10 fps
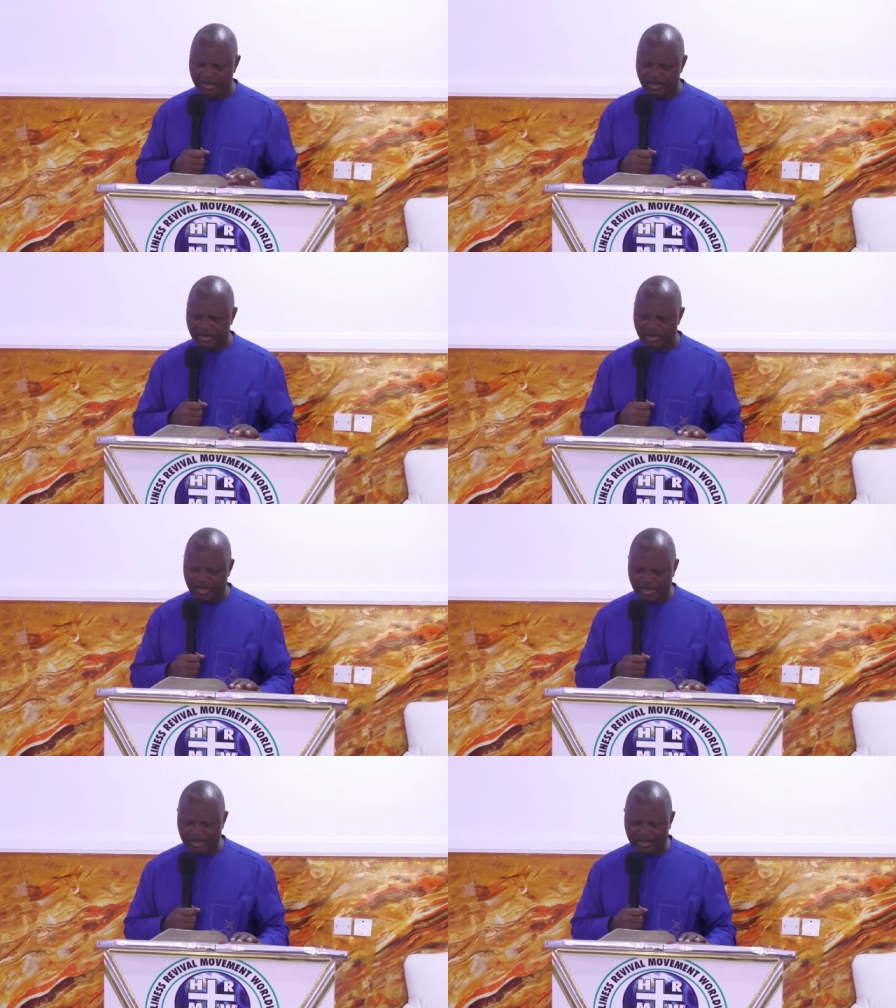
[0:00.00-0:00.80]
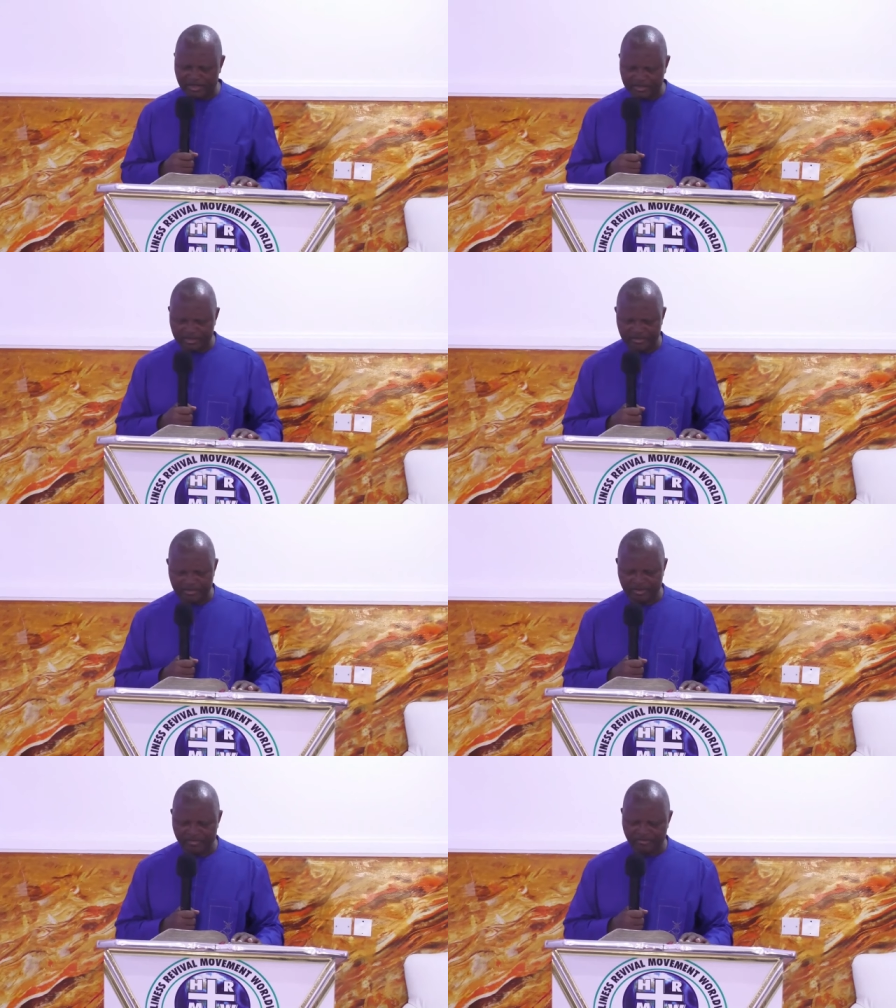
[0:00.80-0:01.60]
yes,
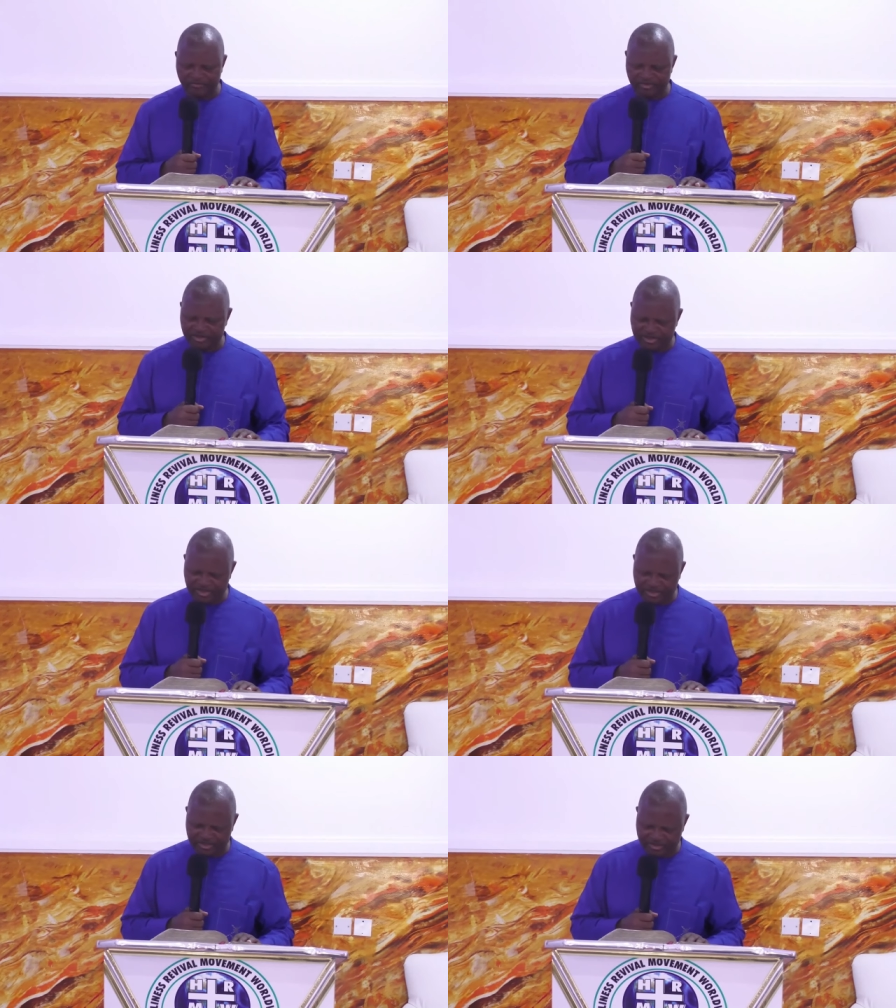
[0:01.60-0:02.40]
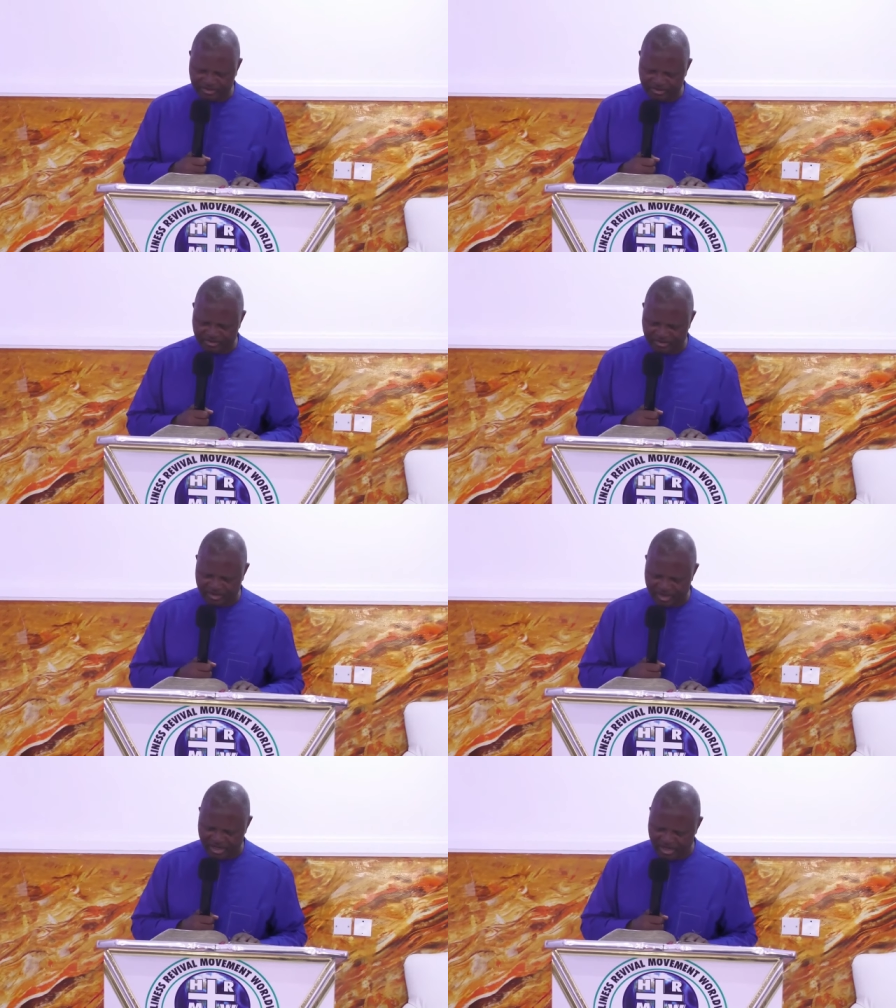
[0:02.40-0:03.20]
verse 6
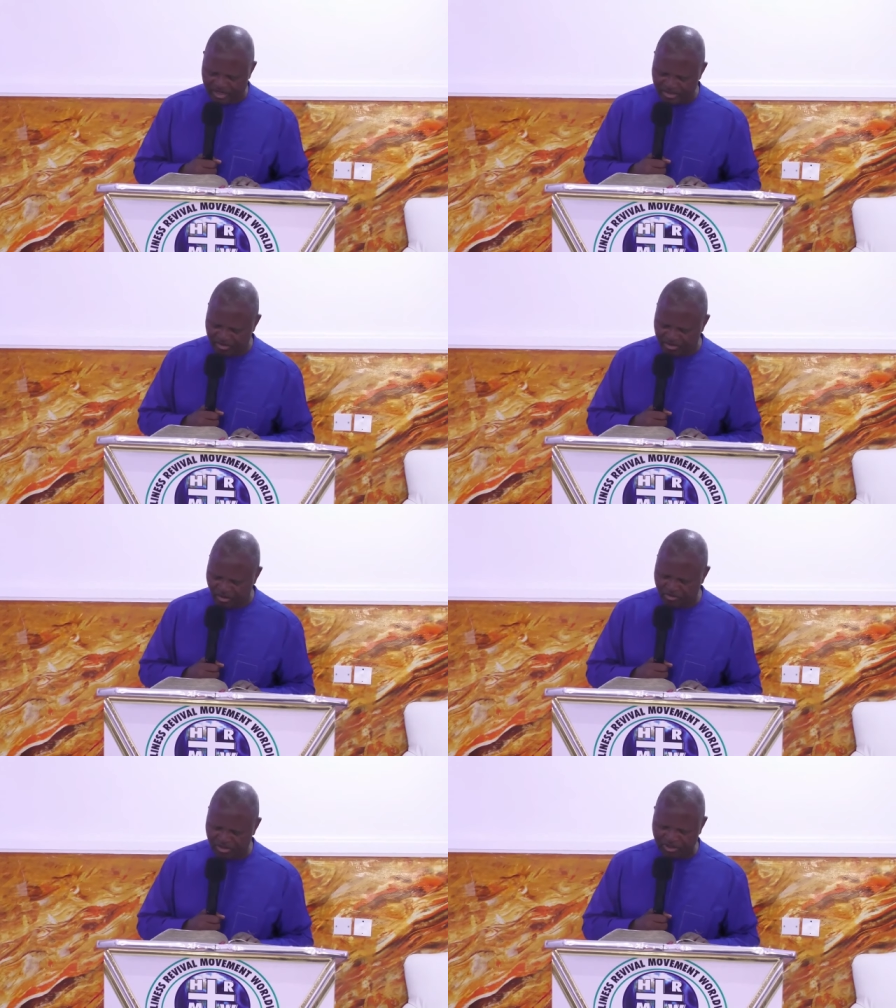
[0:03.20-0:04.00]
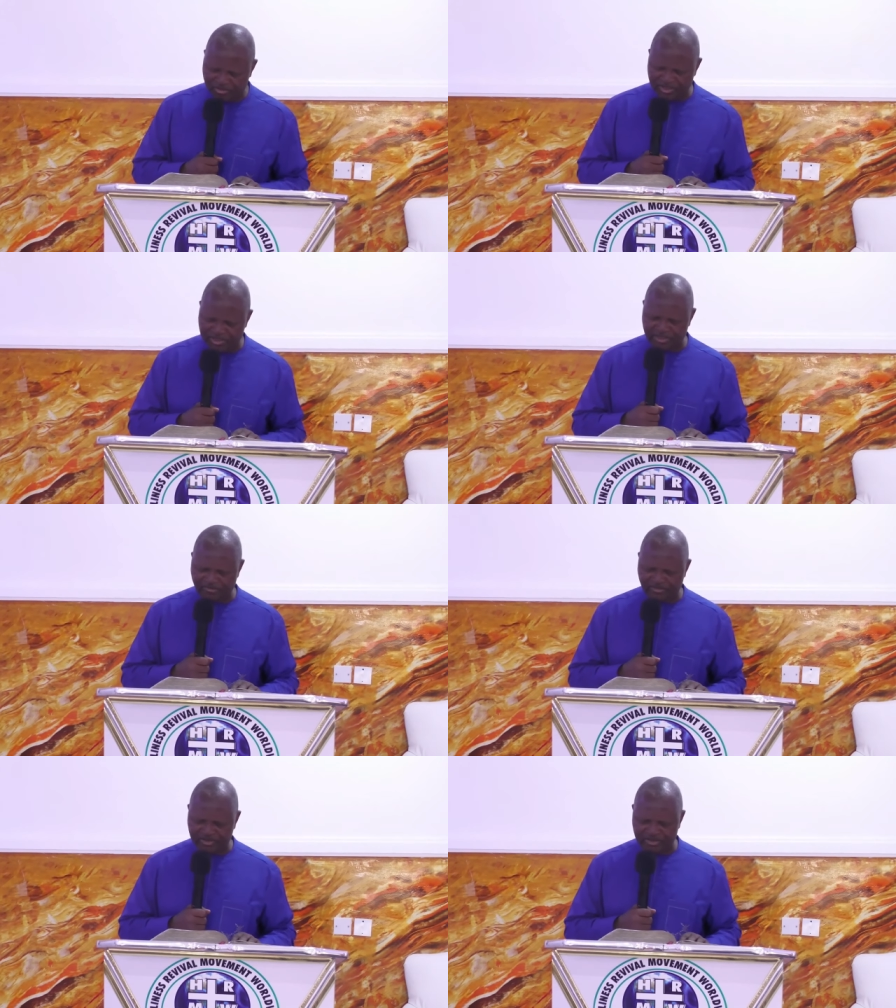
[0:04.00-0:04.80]
Deuteronomy chapter 13,
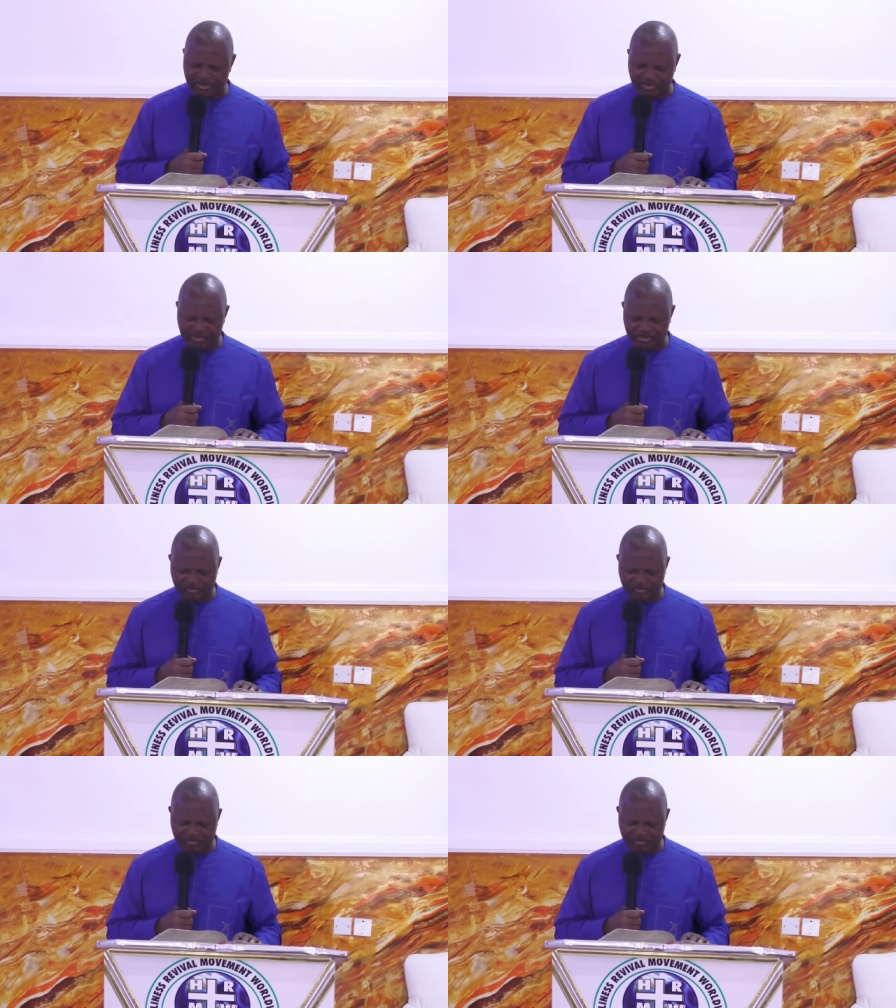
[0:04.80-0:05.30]
verse 6.